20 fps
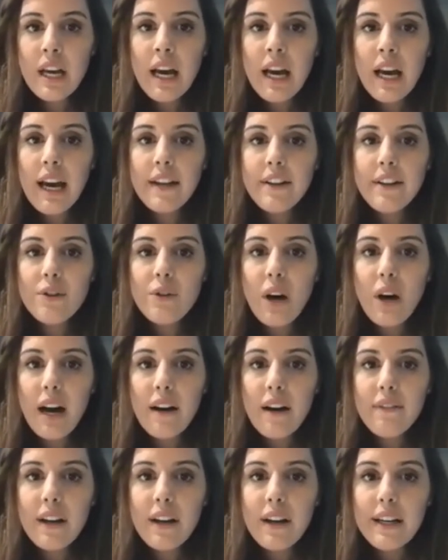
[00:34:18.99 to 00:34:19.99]
and you
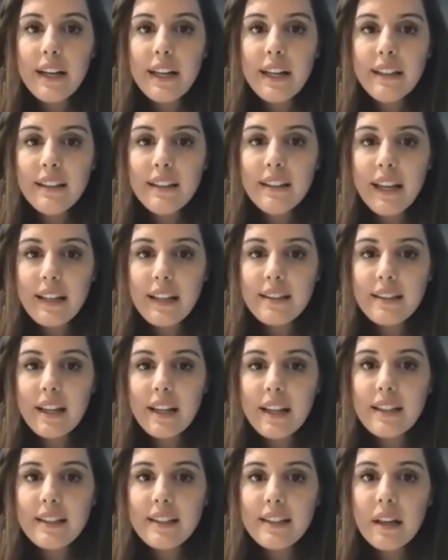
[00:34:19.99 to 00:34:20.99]
have an index that
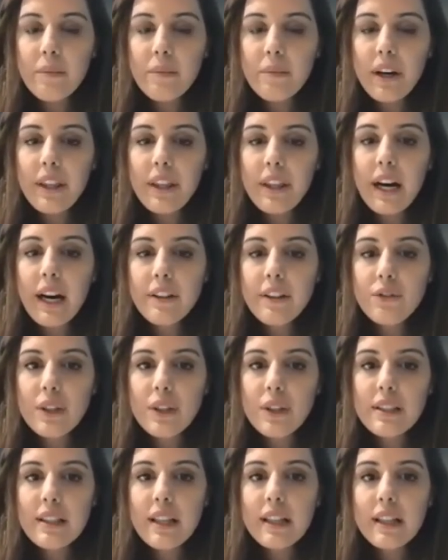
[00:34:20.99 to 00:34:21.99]
is set by the eye
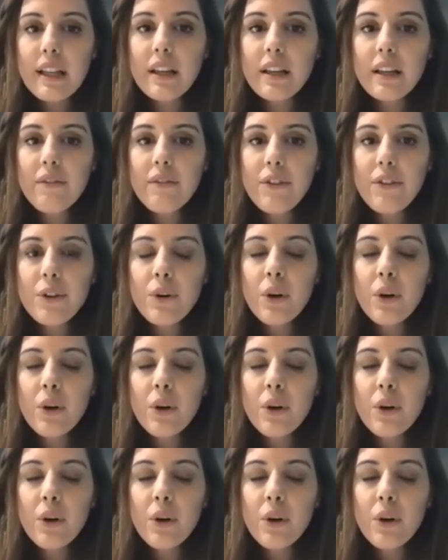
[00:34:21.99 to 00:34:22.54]
trace that can give you